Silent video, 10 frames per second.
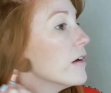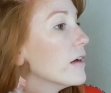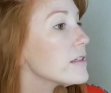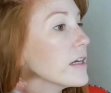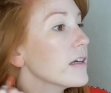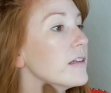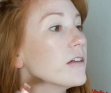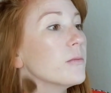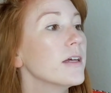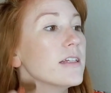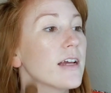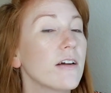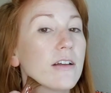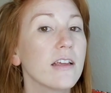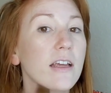Take a little bit
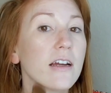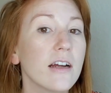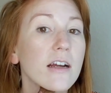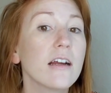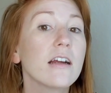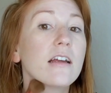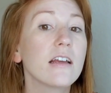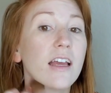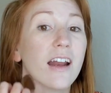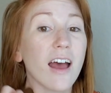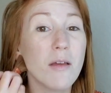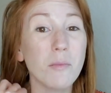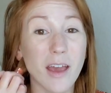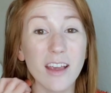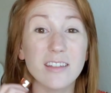down here. Again, I'm
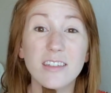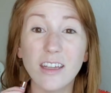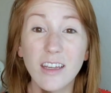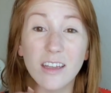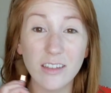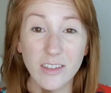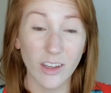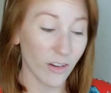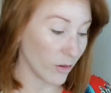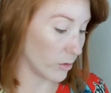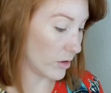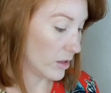pasty, so